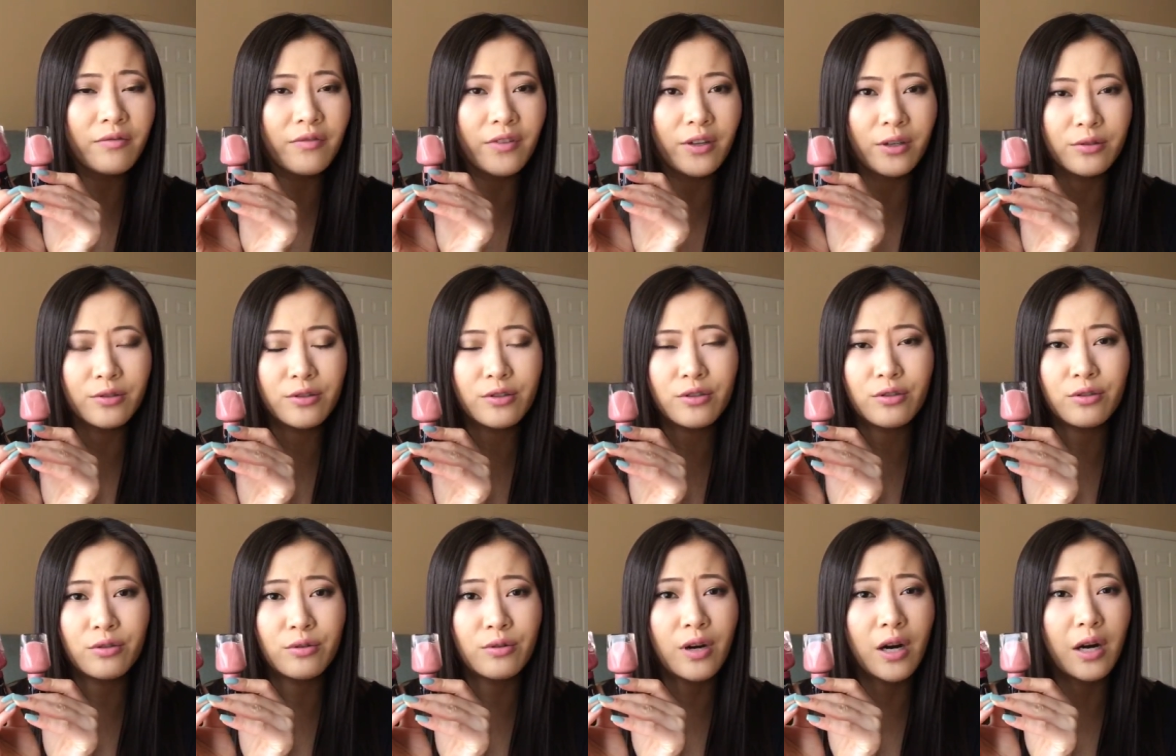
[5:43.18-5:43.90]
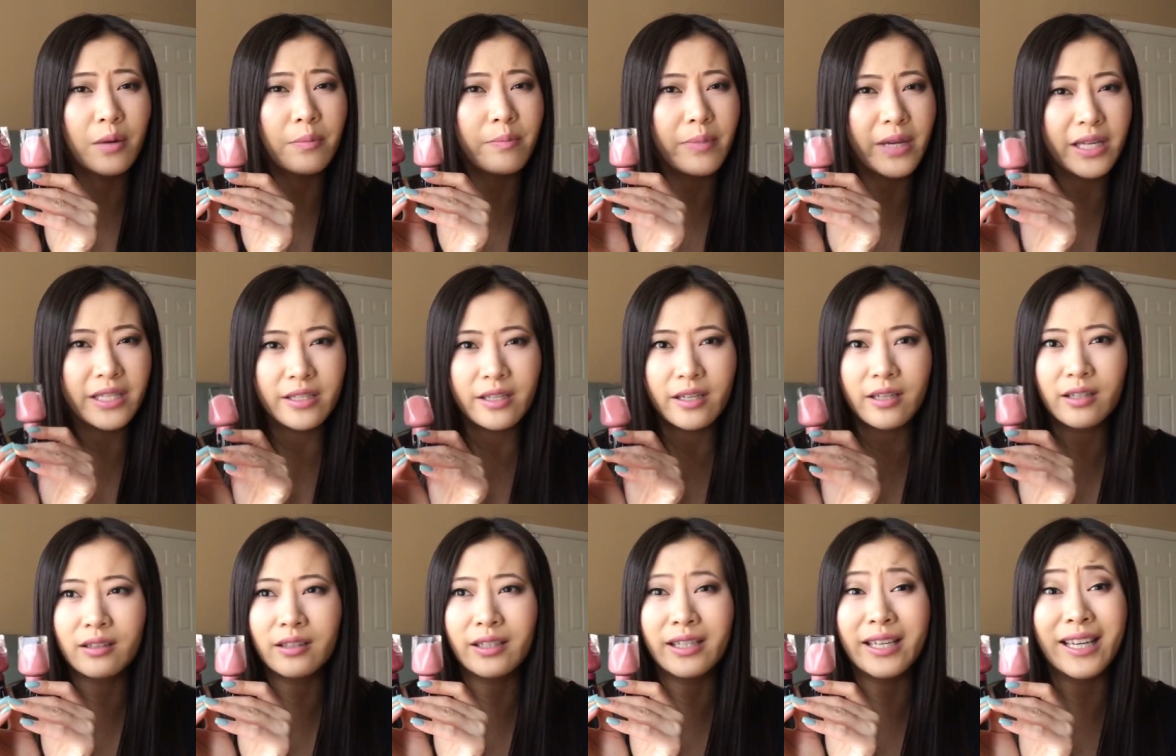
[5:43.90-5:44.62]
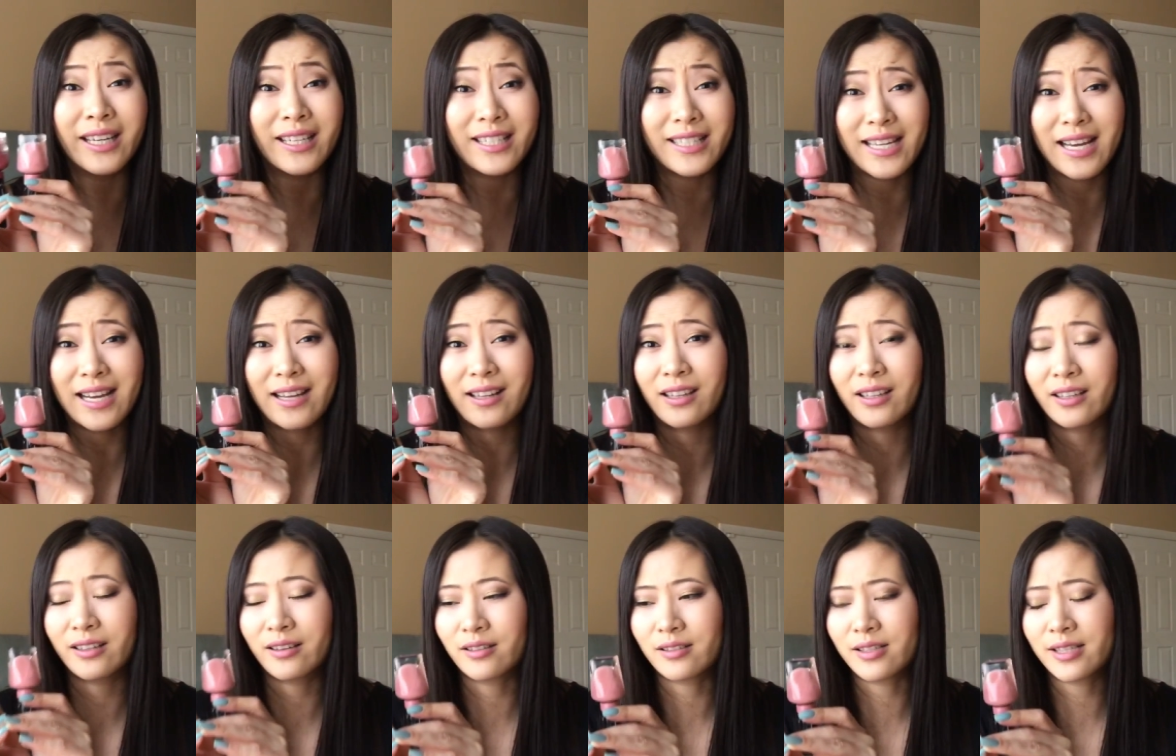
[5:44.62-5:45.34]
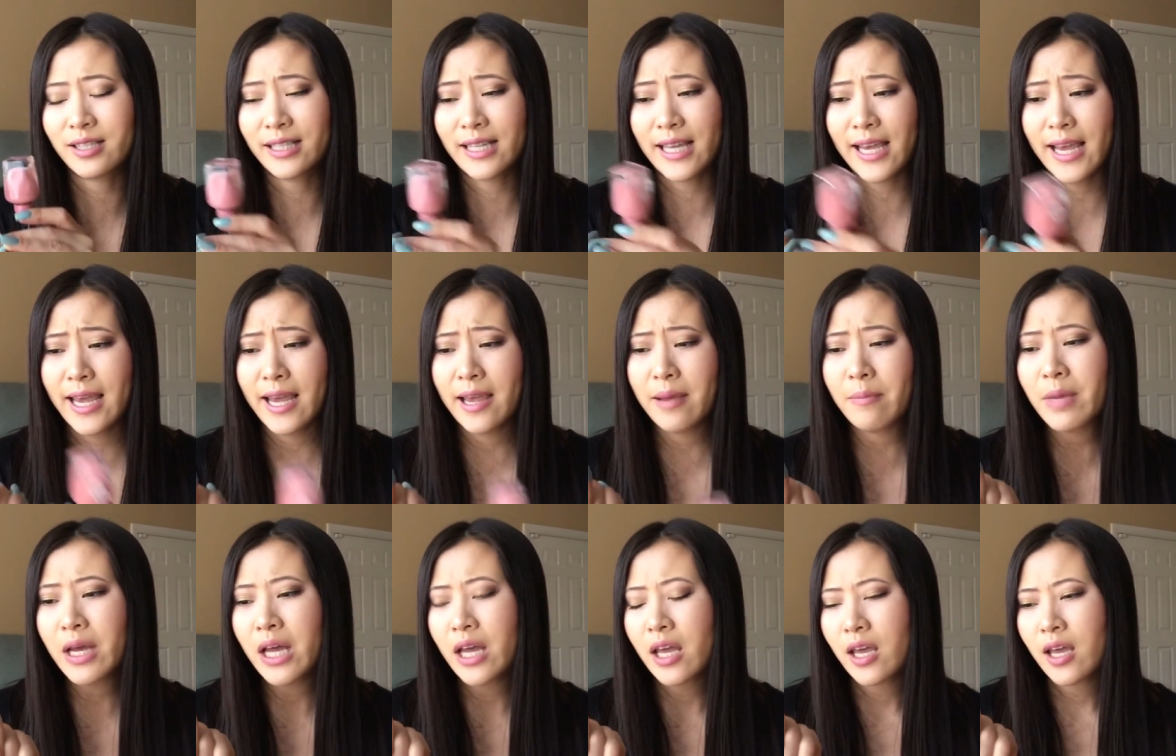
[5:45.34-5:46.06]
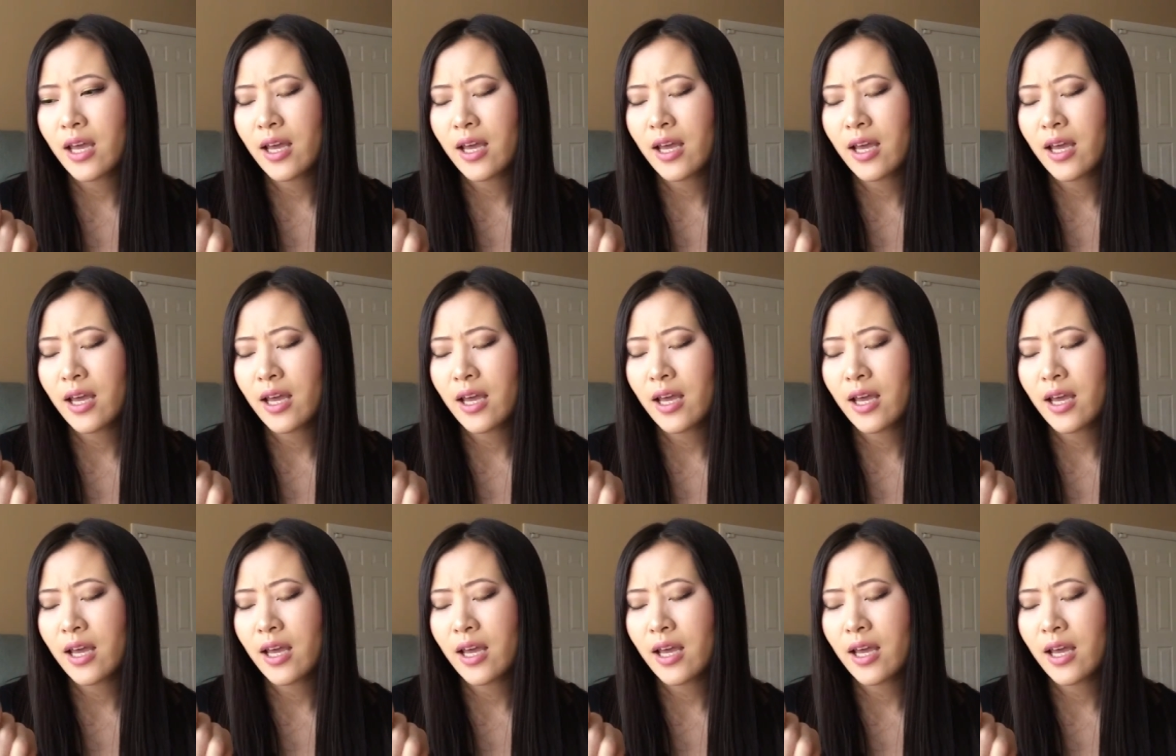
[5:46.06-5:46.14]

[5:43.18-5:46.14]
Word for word: of those two are basically exactly the same.